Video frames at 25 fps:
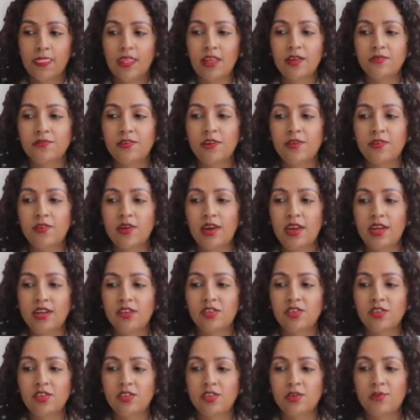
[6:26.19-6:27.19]
Every
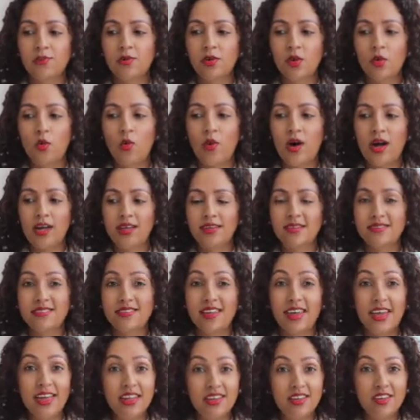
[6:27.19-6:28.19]
relationship requires
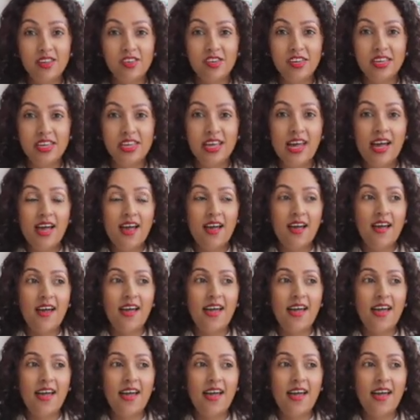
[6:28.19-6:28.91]
energy.